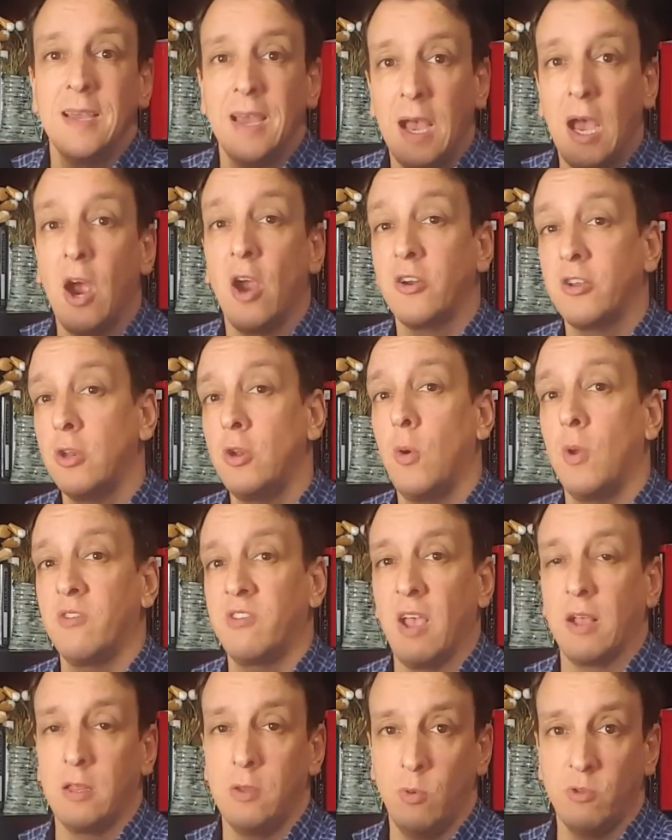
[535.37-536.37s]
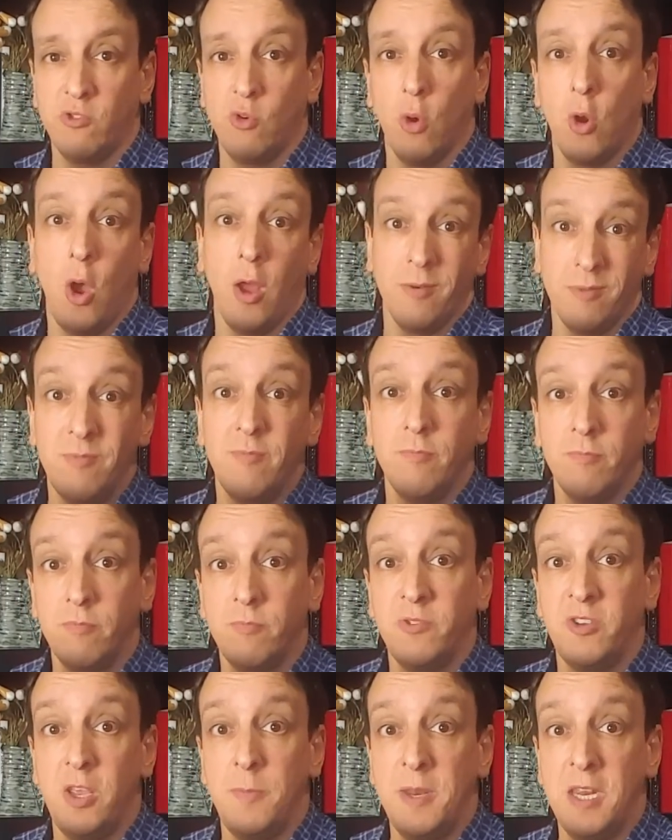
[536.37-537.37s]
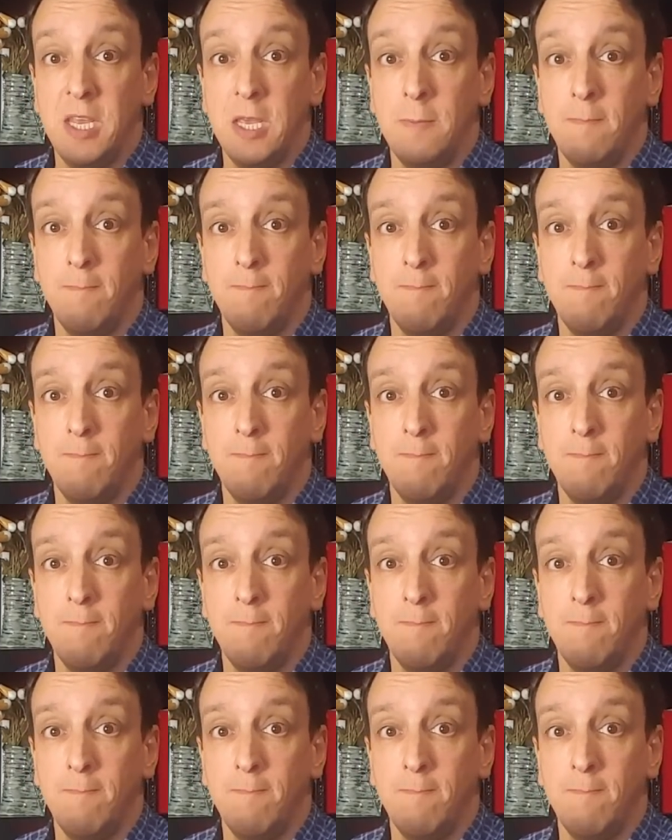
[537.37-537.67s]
Hard to know exactly what's going on. T B D.